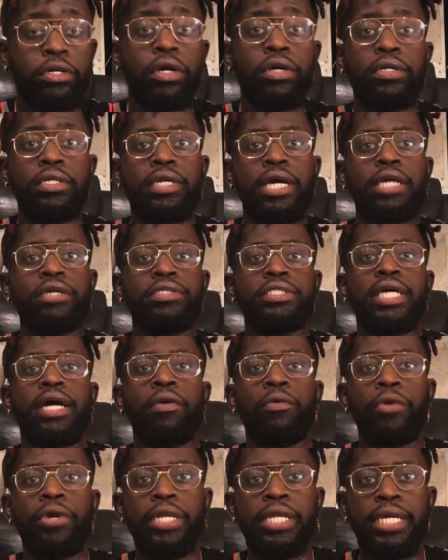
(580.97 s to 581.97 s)
I use that
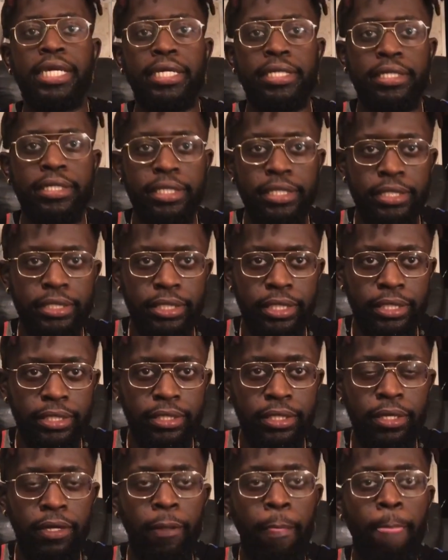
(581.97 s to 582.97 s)
word hedonistic,
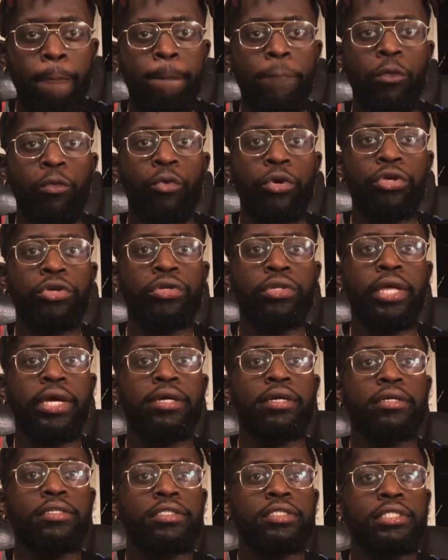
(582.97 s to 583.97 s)
where you're like
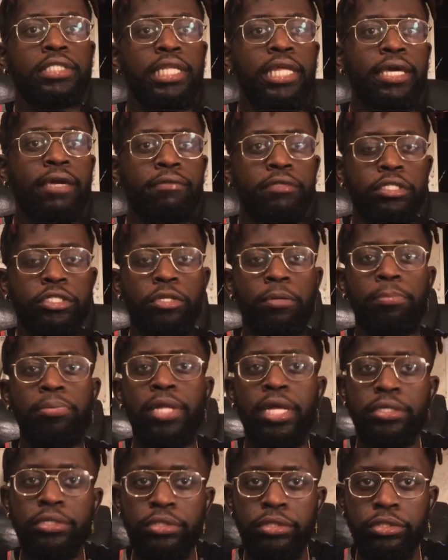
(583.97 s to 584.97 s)
a slave to your
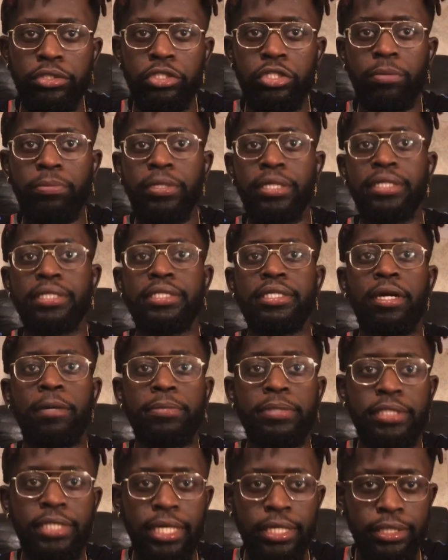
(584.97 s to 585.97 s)
pleasures. You could be
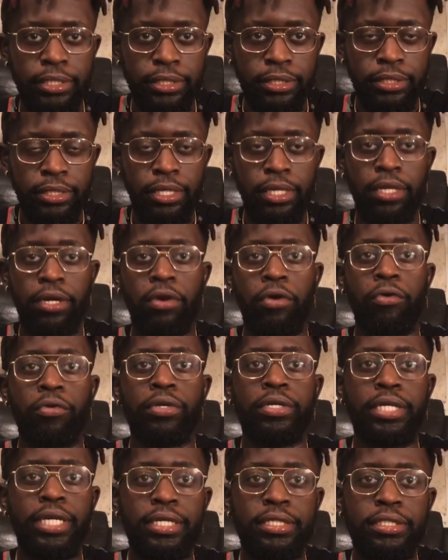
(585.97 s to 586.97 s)
obsessed or
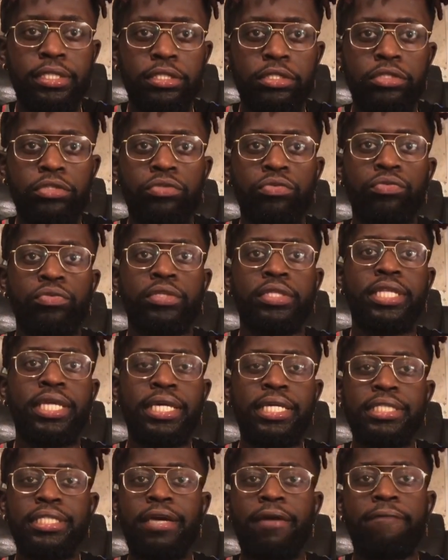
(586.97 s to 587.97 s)
addicted to
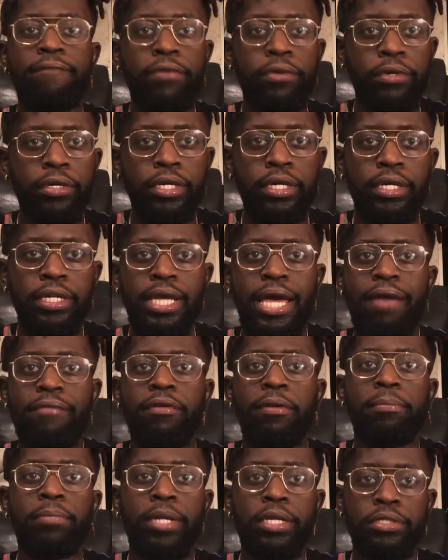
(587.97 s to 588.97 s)
things that feel good,
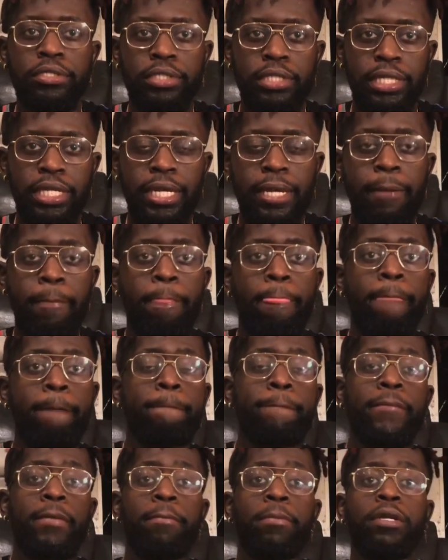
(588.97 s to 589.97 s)
having pleasures a lot,
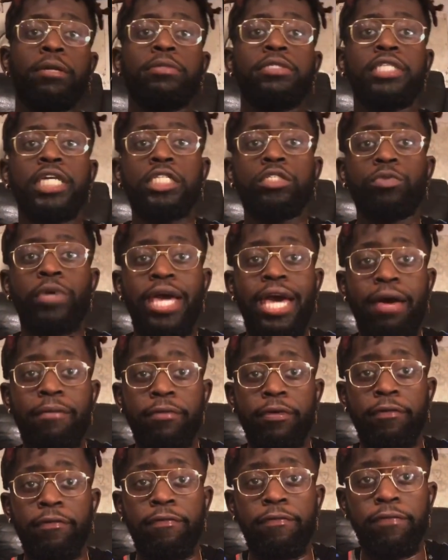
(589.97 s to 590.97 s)
but obsessed with
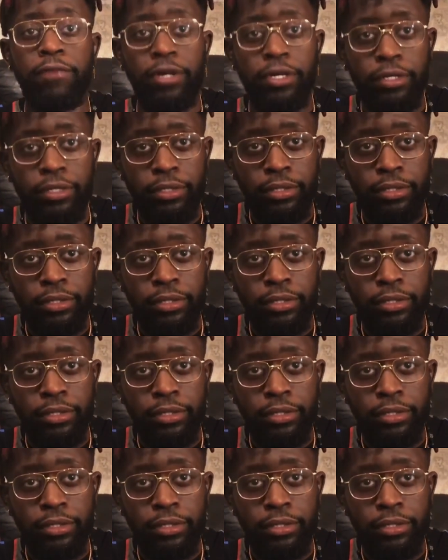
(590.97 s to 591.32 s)
having fun.